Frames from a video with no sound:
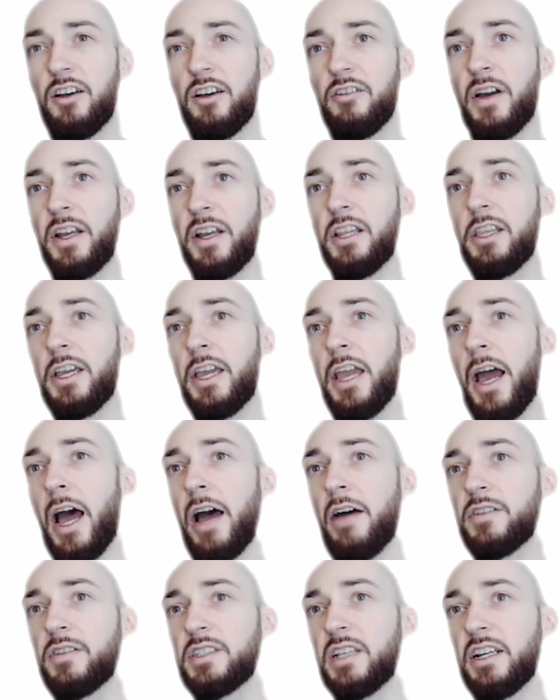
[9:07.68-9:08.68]
Finally, you
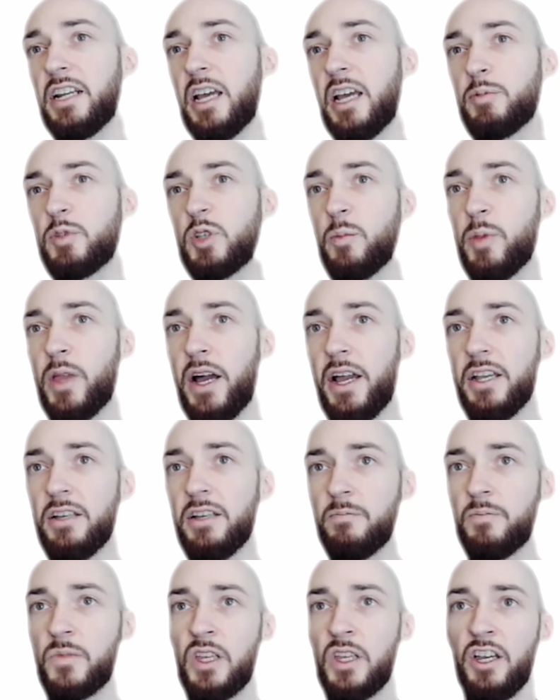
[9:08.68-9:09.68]
have Synapse Supplying.
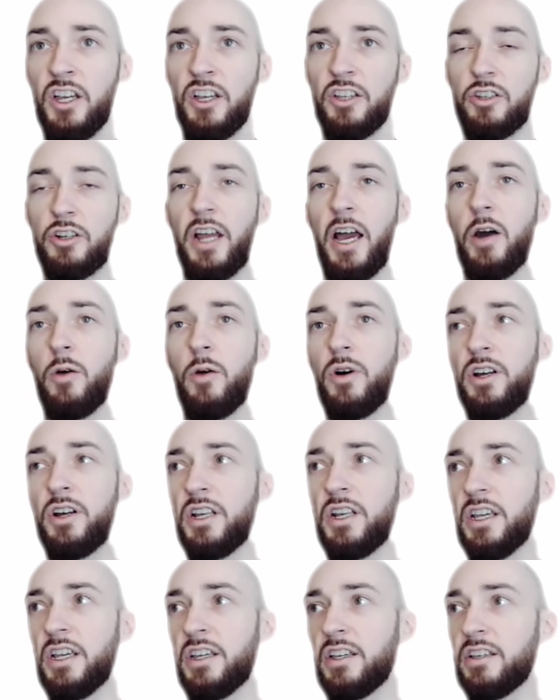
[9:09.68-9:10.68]
So that one
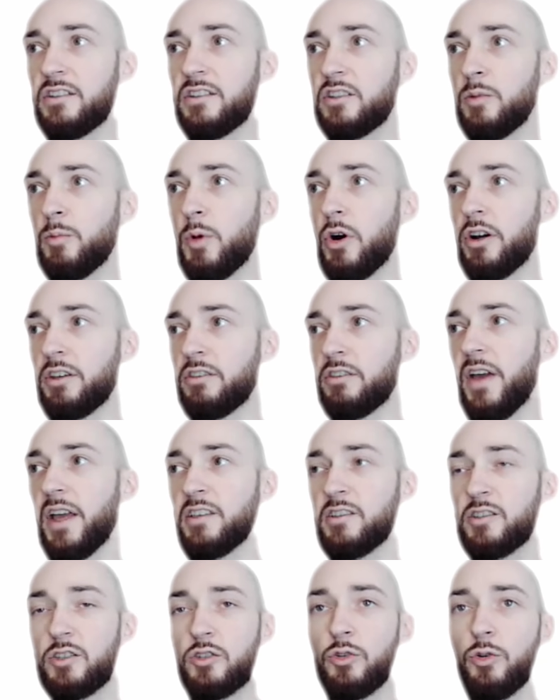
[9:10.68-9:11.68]
is the more
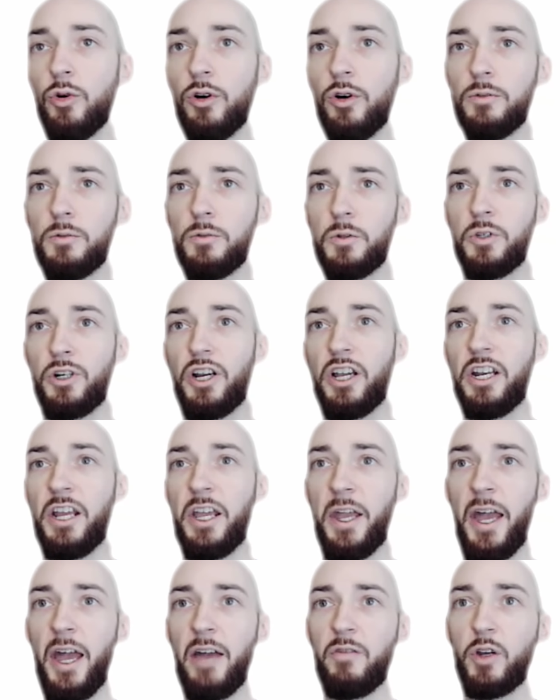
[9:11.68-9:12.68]
advanced tool. You're going to
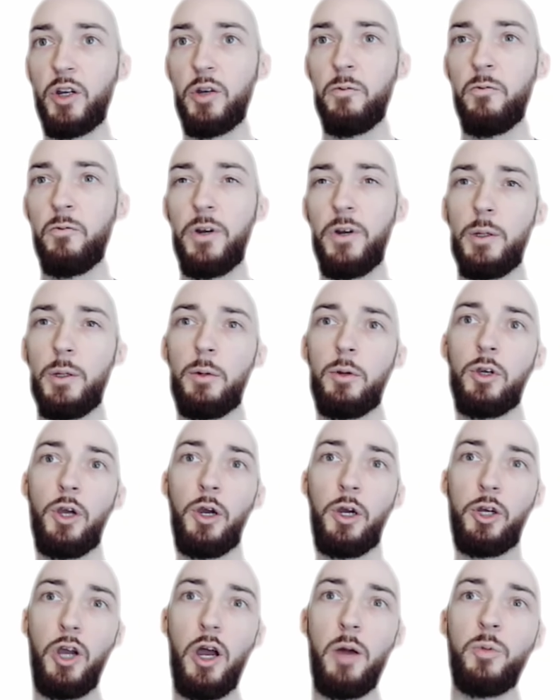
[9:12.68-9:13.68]
have a
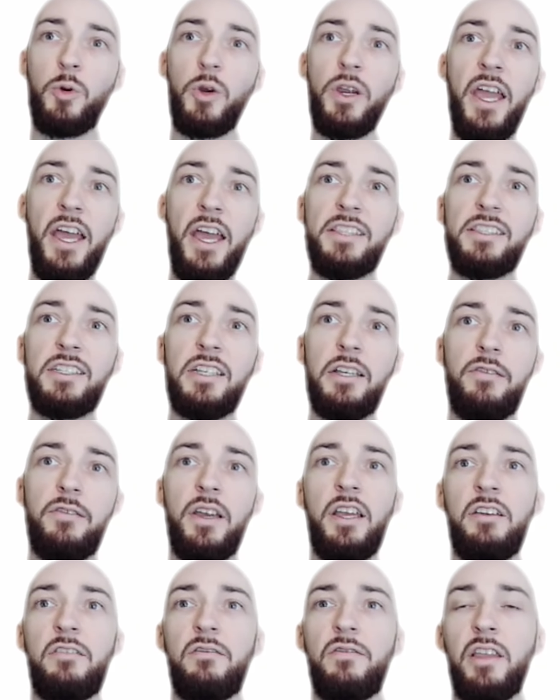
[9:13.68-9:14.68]
comprehensive
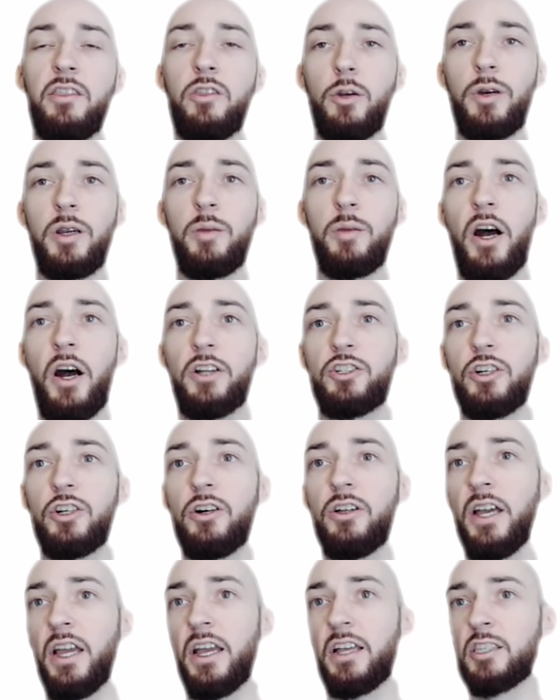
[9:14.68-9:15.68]
inventory
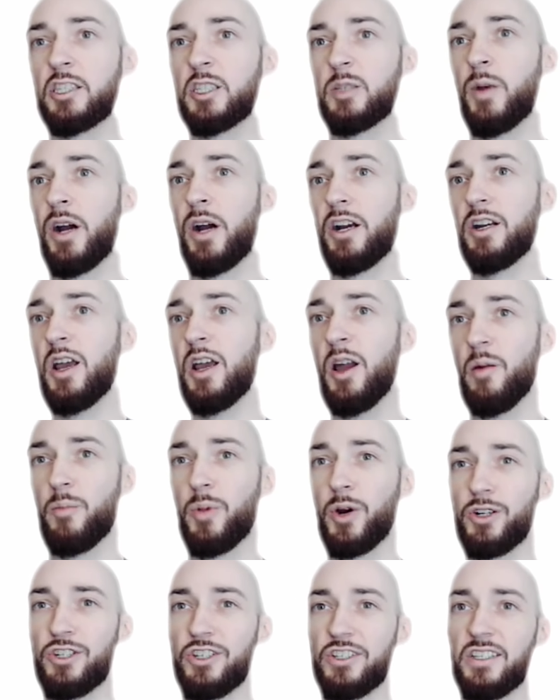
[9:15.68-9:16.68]
module and smart
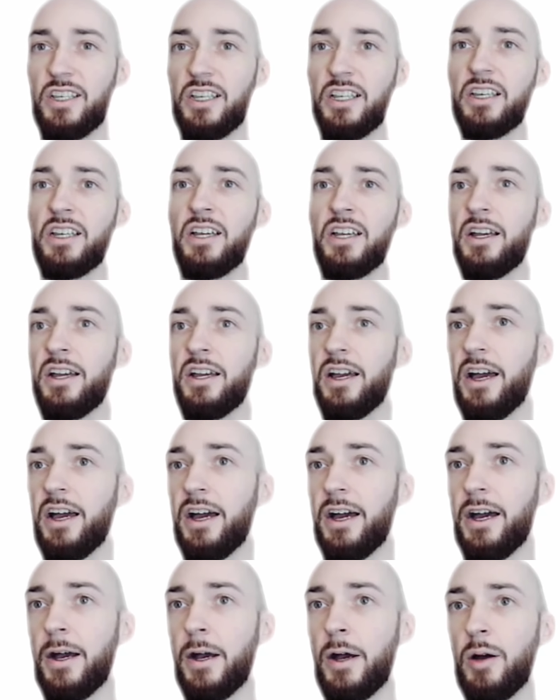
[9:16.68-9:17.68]
purchasing
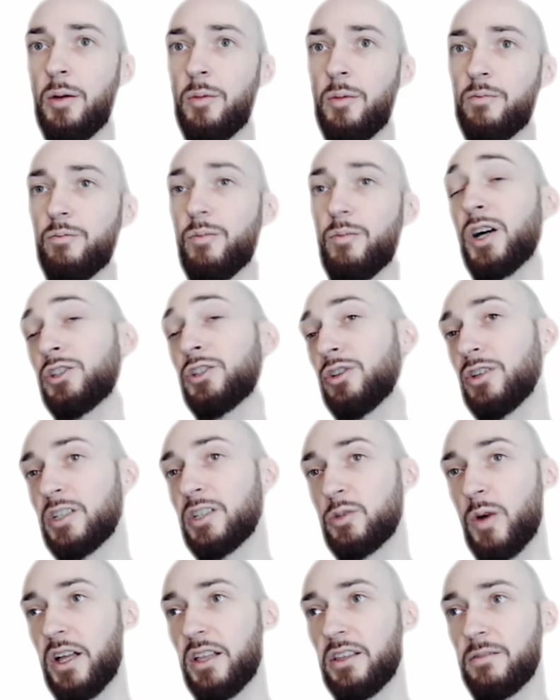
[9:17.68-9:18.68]
module as
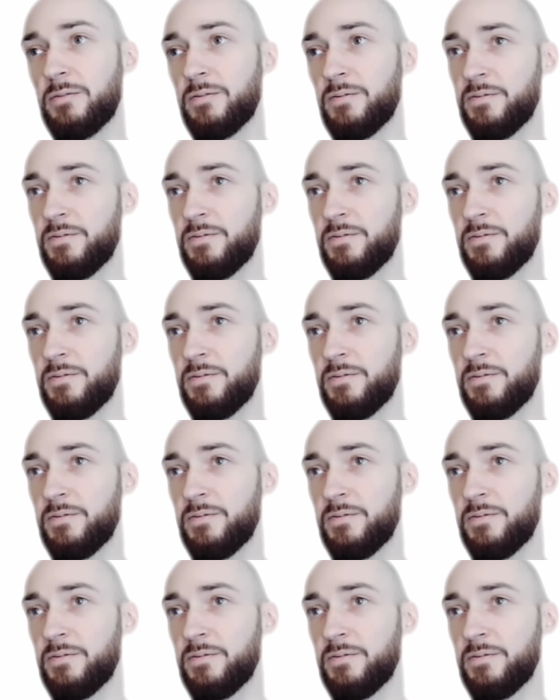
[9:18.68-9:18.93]
well.